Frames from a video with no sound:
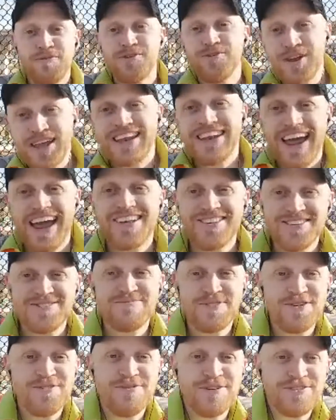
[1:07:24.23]
so we get nice
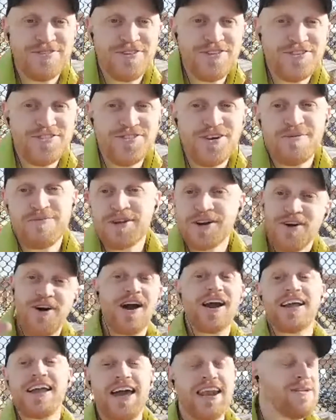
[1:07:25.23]
improvements for the strip. There are
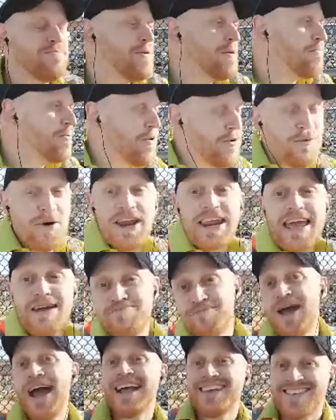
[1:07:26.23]
Clark County people who want to
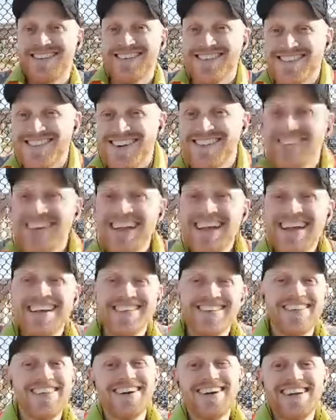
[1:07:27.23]
get past the strip,
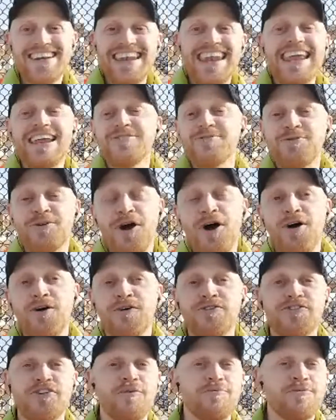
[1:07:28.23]
so there are neat
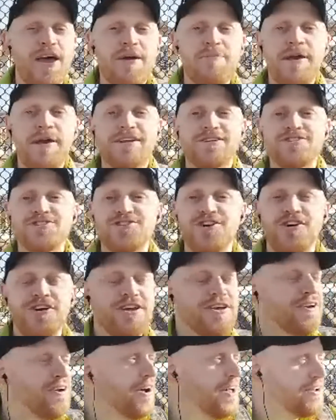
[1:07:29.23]
roads. Sometime I can show
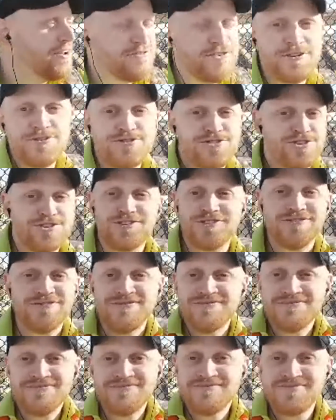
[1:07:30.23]
you on a future
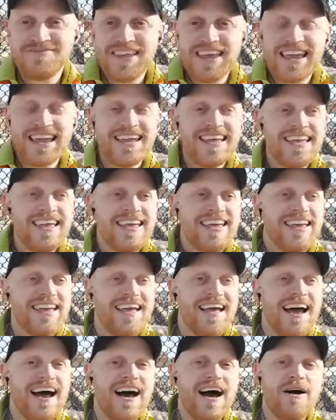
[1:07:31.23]
thing.
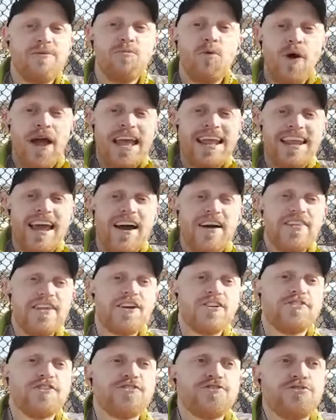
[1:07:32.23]
Um, way down
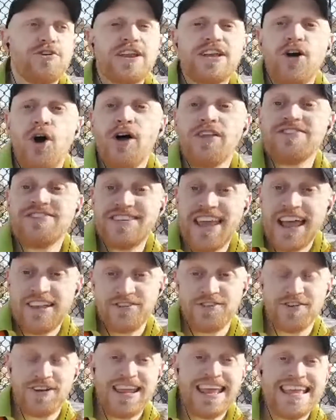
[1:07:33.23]
there is a street called
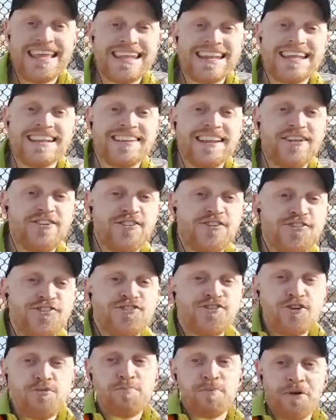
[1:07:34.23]
Desert Inn. It's a
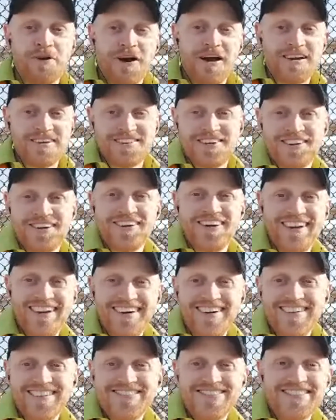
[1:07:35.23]
super
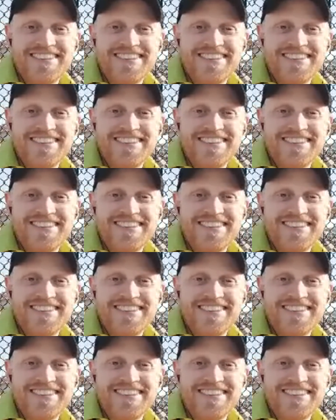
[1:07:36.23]
arterial.